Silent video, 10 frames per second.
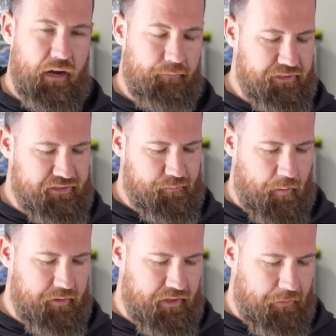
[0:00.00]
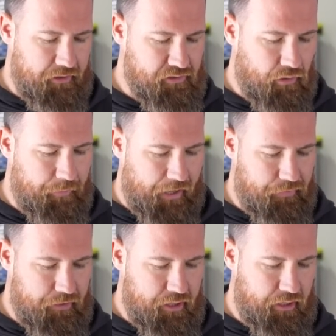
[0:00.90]
this is probably the most compact
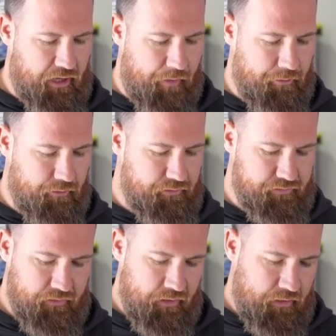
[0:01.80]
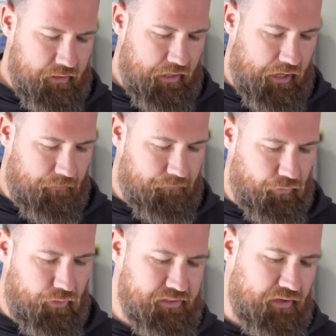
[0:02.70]
thing you're going to come across.
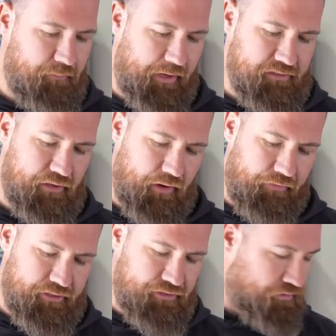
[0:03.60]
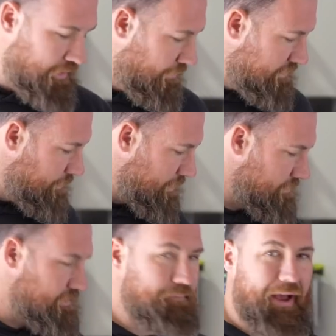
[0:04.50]
The reason I've basically run this joiner is
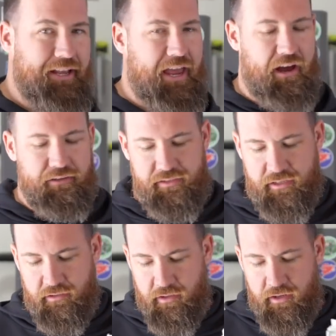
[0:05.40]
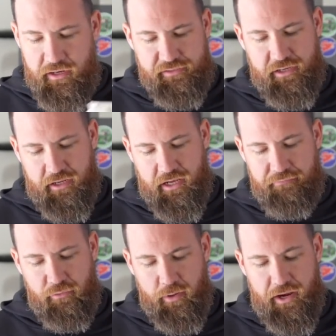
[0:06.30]
because the back housing is going to
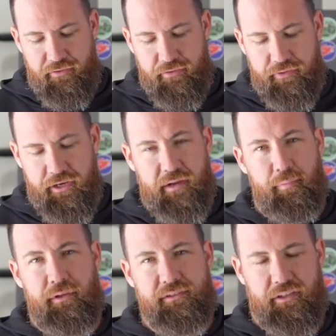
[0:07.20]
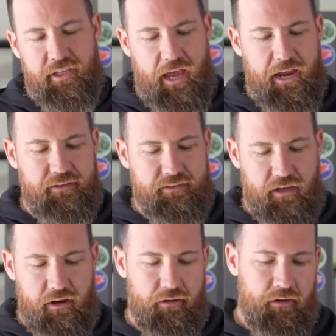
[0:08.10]
cover where the nipple is on the gauge.
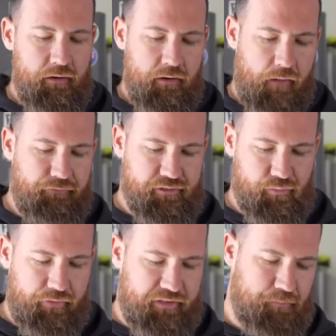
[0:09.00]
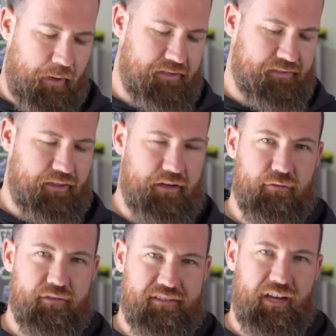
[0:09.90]
So I've just run this piece so that it'll
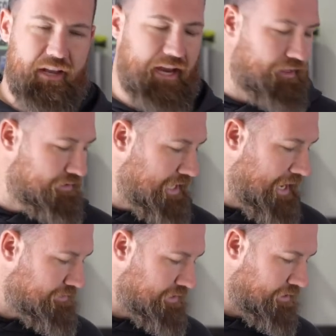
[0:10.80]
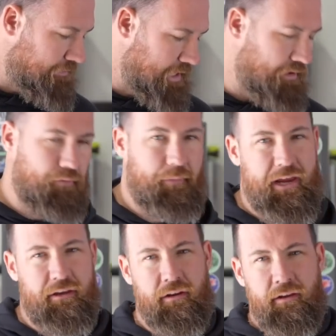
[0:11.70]
just tuck out of this housing and it'll
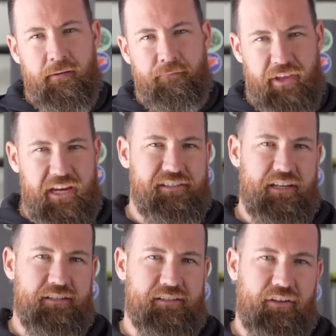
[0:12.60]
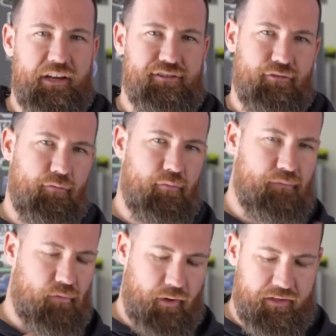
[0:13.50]
mean easy installation and
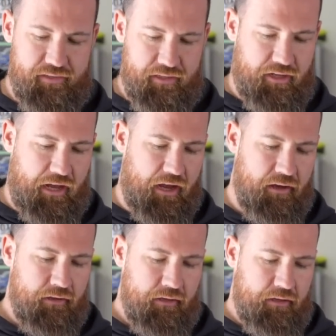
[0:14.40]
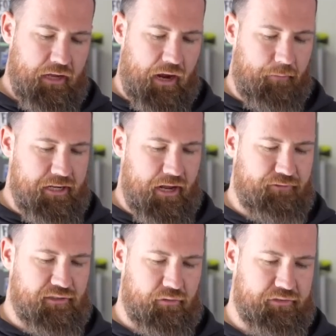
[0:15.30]
removal when it's in the car. And yeah, I've
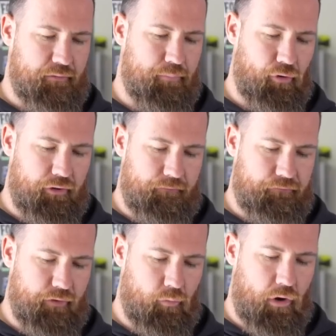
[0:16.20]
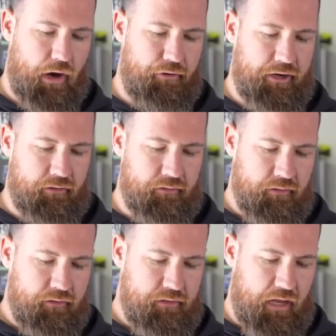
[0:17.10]
just also put the wiring
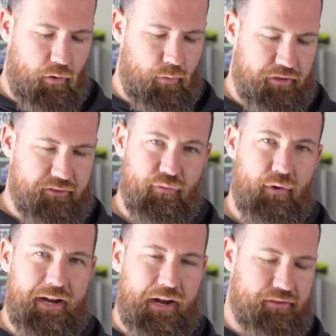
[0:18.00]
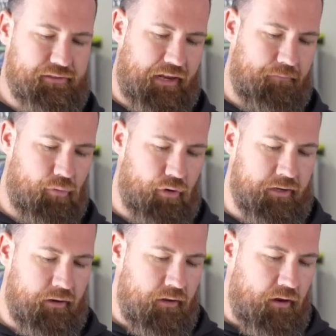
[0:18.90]
with it to run out of the same
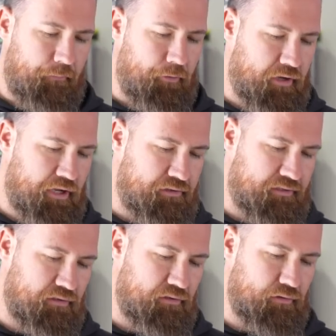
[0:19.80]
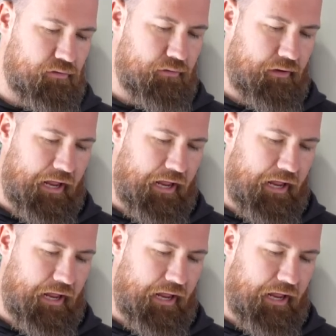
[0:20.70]
point. I'm not going to